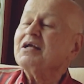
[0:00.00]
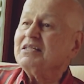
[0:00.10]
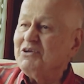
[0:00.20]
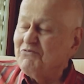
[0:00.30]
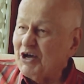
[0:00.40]

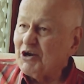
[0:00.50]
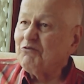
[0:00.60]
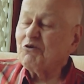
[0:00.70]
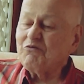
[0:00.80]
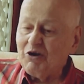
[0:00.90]
the
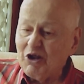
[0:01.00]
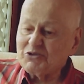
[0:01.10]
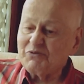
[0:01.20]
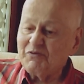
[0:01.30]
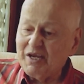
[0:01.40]
Verifone
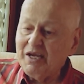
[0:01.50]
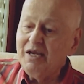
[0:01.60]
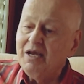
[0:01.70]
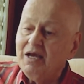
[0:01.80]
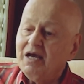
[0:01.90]

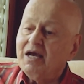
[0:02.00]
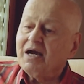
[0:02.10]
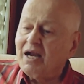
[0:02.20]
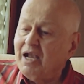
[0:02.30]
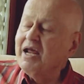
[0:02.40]
philosophy
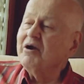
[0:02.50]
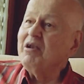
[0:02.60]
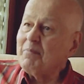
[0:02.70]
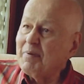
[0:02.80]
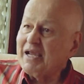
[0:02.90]

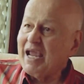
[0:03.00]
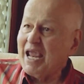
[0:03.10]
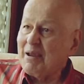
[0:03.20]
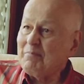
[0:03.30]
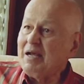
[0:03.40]
clearly
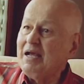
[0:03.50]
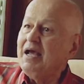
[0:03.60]
became